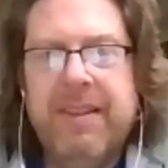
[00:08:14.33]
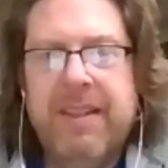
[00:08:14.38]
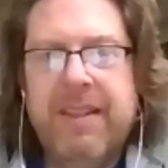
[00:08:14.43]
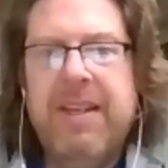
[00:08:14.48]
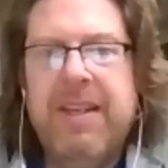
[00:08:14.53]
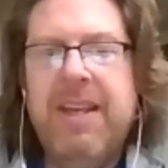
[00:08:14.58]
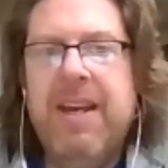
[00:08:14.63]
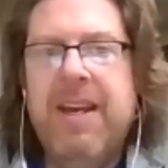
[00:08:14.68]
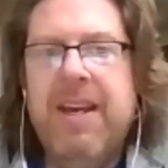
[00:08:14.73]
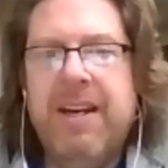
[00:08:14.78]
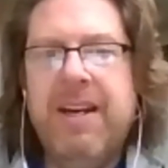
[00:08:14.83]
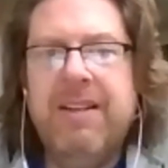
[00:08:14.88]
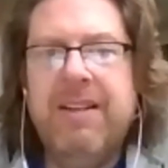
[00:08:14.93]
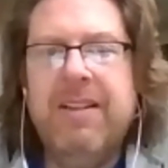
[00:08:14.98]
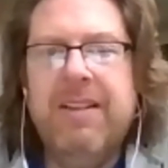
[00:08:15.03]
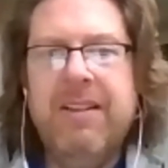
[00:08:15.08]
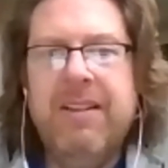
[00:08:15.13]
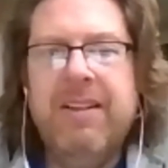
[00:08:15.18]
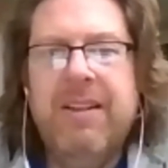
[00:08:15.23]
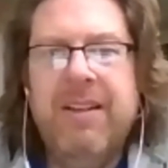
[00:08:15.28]
Yeah.
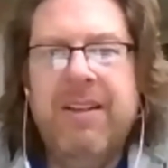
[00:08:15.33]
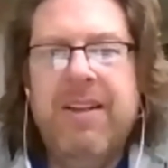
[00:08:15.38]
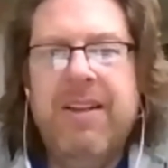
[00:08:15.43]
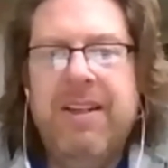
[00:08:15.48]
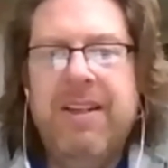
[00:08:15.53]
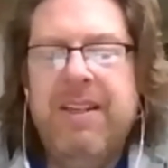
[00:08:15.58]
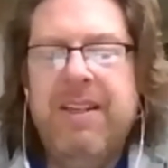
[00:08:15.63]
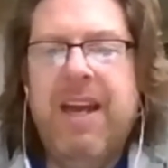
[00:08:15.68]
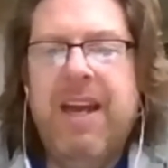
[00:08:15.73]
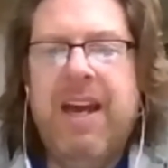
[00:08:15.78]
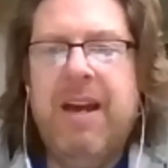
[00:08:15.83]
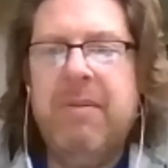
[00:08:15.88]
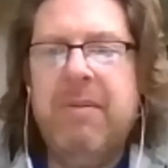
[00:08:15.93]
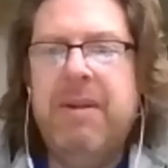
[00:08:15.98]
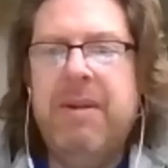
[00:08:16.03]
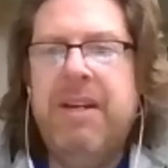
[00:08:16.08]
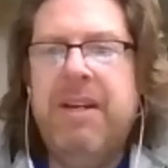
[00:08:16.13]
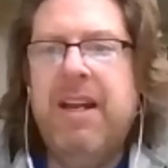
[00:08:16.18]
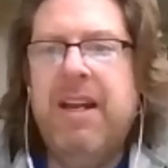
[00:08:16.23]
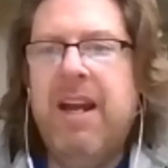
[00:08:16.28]
I
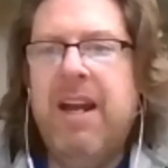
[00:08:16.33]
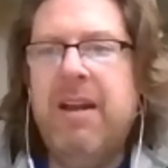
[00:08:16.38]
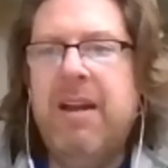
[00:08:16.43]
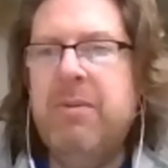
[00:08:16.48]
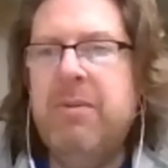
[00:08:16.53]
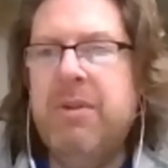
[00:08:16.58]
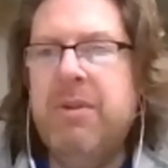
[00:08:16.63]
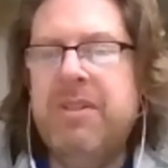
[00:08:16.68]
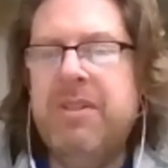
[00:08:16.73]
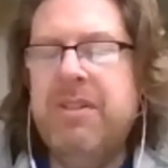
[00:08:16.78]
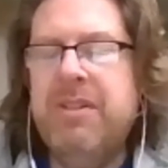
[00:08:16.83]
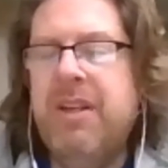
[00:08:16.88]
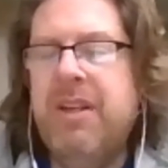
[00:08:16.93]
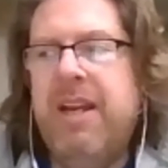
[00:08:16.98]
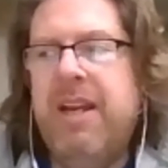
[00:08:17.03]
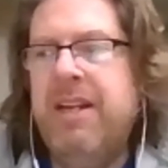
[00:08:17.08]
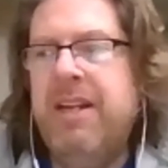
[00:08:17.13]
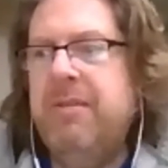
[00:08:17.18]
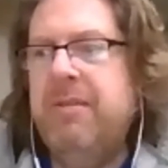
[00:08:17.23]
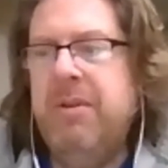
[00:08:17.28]
mean, I
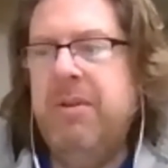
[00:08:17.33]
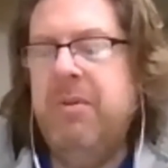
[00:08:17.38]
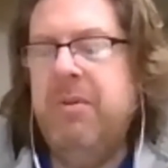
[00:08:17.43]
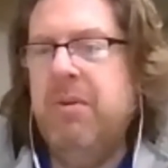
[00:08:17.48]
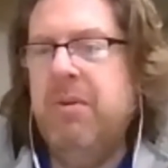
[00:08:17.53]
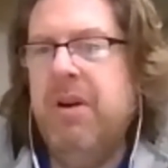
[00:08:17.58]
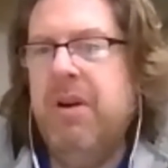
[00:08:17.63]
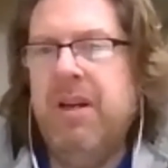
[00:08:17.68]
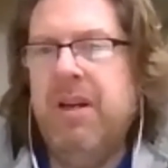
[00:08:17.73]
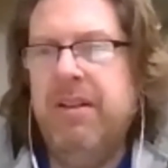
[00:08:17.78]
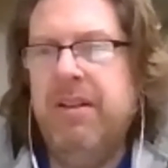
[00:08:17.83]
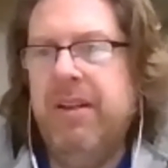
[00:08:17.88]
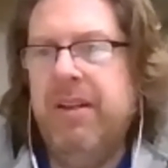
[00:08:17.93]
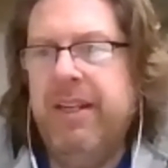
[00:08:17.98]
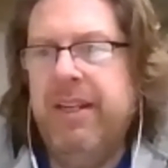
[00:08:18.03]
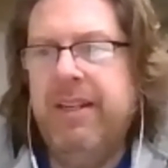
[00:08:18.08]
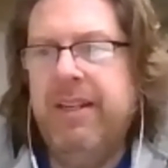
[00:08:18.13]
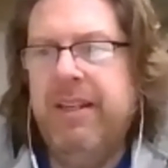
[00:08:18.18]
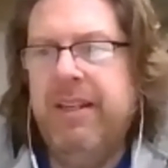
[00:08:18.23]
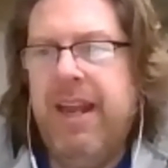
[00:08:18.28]
had to be
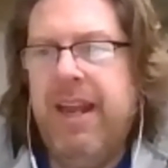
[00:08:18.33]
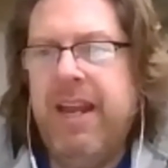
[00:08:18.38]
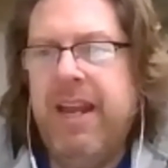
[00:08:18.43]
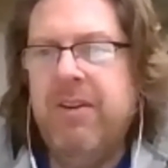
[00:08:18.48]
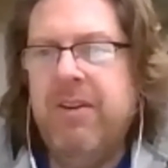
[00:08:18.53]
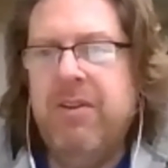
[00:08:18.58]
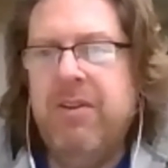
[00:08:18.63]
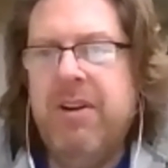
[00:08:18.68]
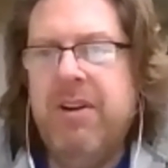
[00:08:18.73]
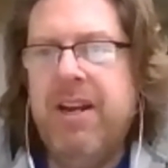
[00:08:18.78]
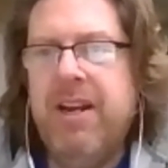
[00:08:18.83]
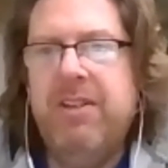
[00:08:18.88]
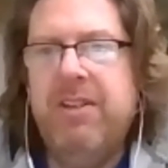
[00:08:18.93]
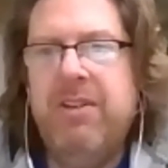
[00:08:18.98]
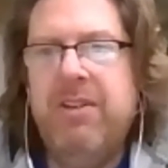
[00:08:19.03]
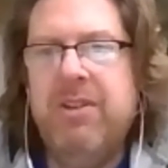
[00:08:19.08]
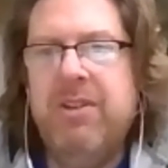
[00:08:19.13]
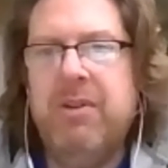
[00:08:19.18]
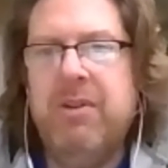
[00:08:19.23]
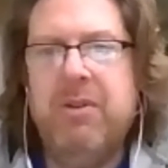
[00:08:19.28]
like 8 or 9
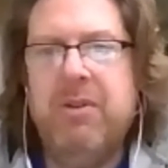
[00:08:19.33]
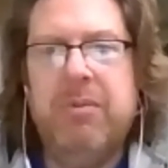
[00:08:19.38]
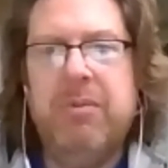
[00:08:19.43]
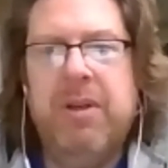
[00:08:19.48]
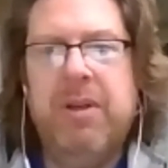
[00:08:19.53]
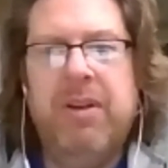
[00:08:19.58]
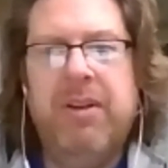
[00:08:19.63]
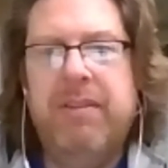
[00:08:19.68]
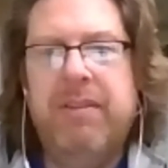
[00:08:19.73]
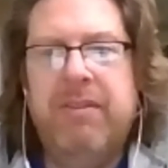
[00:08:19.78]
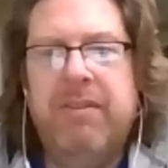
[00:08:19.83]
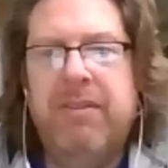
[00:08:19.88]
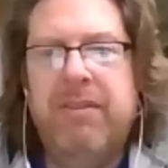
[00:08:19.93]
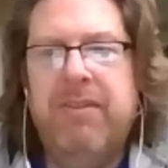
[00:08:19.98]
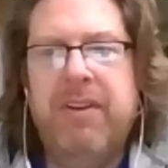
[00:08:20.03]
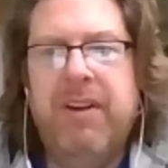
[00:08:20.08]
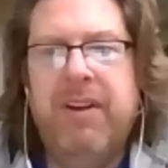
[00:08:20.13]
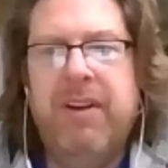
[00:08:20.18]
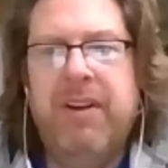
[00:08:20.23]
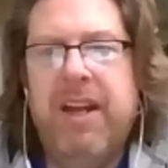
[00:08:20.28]
years old, but I'll never
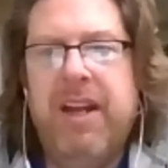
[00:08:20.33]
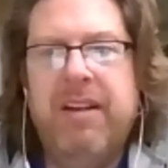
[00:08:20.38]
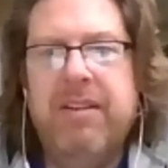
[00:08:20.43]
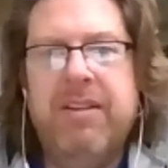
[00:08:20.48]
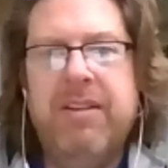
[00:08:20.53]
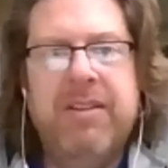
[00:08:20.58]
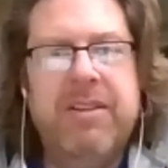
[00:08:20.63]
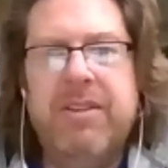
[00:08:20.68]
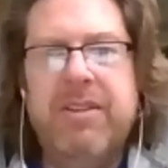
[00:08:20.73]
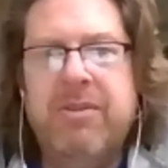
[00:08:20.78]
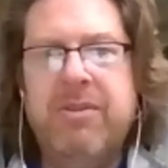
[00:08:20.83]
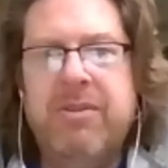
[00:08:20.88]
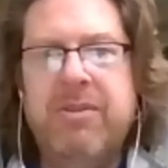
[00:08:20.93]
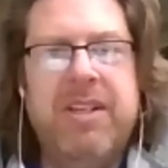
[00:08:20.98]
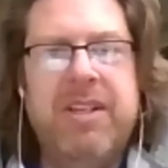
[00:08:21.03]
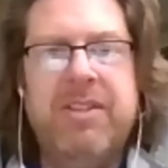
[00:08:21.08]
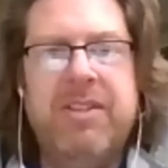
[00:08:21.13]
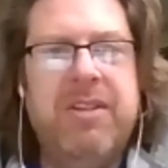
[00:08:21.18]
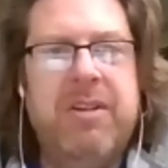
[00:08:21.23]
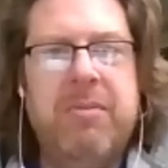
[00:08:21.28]
forget the
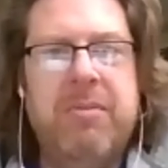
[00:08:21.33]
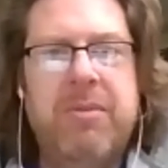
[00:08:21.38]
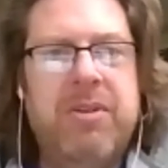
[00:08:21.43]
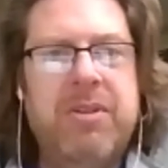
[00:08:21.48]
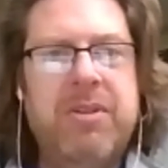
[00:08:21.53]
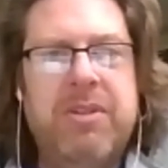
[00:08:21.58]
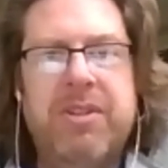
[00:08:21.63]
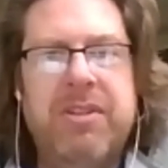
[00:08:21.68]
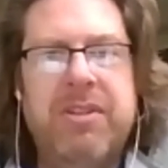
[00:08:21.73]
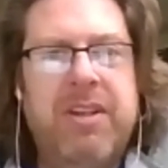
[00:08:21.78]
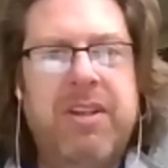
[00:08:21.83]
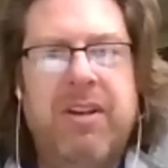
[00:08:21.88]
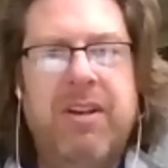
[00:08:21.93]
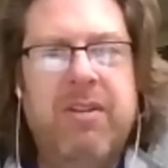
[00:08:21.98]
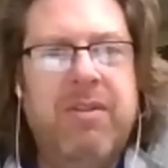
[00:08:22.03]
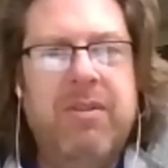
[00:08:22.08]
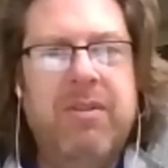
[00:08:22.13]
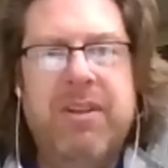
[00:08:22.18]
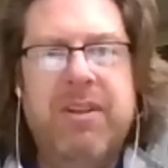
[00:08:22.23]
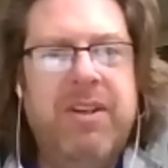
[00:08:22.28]
Suzanne Summers,
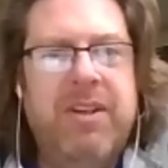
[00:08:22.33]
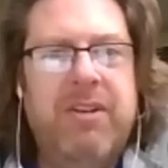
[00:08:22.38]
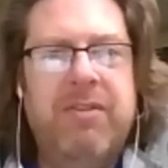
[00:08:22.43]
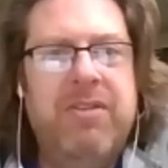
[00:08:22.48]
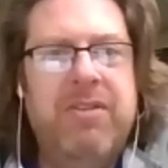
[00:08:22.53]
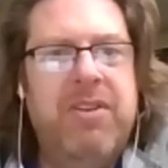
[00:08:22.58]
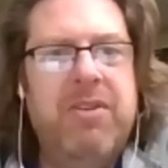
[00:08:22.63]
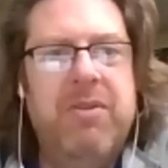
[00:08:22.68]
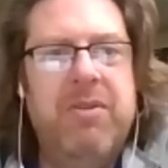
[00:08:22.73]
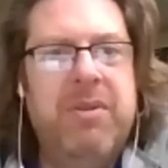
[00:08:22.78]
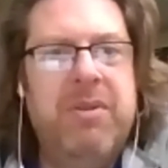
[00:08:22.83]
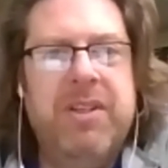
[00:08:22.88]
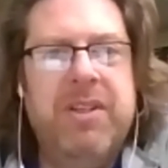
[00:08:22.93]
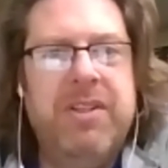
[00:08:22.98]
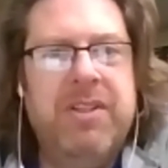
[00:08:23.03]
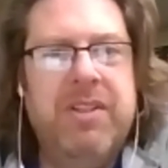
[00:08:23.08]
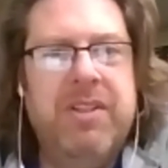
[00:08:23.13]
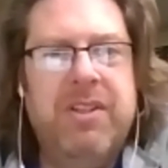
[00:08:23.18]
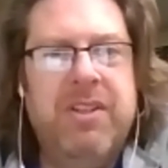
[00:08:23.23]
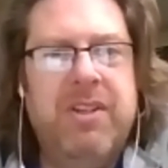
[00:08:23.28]
interview
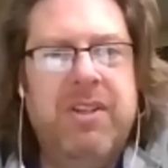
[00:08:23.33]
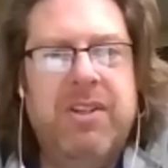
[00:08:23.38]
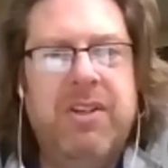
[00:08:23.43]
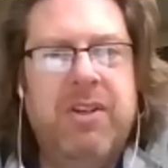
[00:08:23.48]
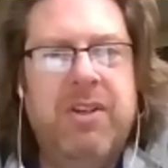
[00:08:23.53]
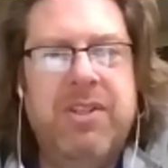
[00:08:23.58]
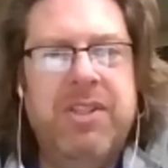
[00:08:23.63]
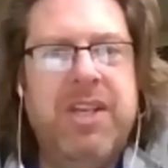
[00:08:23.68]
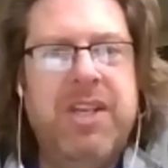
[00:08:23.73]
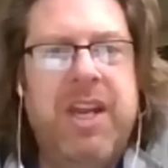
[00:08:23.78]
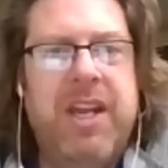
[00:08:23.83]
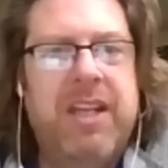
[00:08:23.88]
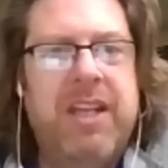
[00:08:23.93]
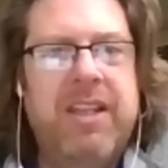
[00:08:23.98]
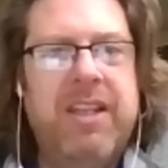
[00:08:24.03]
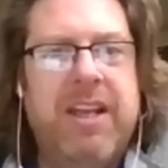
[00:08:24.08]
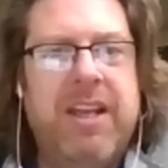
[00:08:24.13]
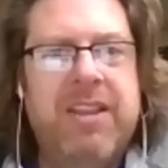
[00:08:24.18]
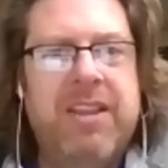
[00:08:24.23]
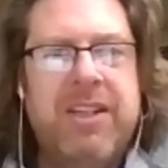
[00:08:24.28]
and her
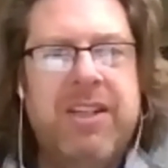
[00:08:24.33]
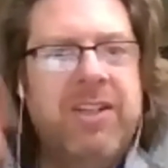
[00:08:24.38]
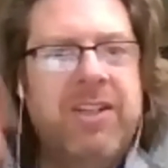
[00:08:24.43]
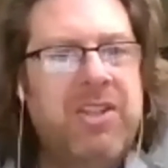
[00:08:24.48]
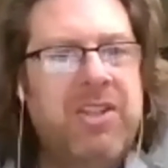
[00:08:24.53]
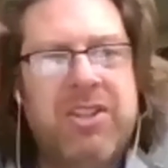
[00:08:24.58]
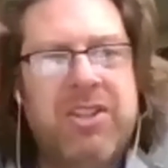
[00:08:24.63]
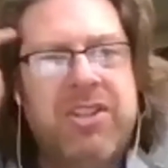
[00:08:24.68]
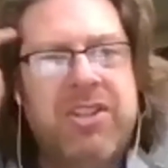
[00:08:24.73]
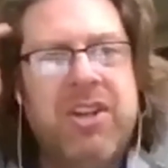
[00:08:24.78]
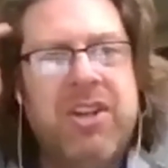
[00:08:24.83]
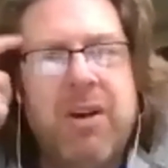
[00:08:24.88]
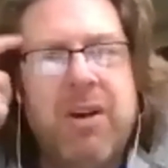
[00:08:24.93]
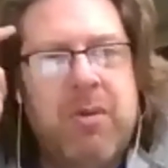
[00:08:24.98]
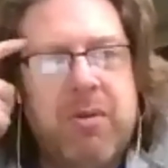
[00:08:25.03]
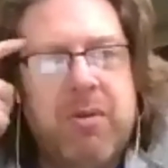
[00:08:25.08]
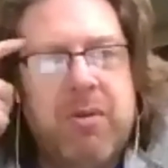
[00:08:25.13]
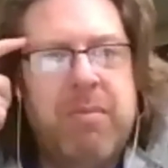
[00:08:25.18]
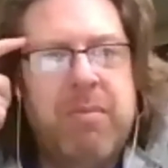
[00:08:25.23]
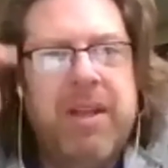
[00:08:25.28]
saying that, and that just
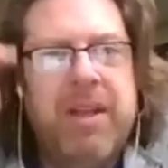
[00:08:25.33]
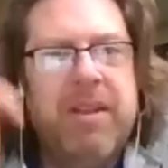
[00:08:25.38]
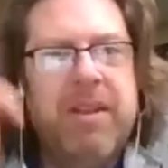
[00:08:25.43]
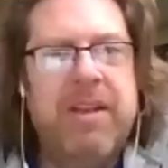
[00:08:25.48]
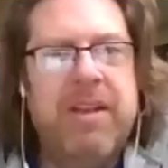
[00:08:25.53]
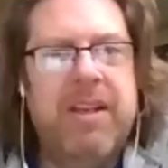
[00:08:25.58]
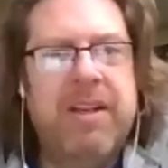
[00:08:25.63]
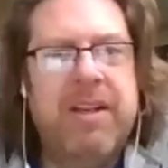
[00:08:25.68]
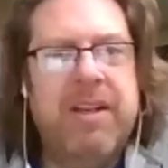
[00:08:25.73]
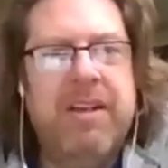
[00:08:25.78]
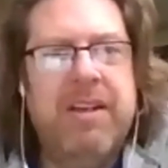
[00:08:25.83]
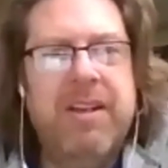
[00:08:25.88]
stuck with me. That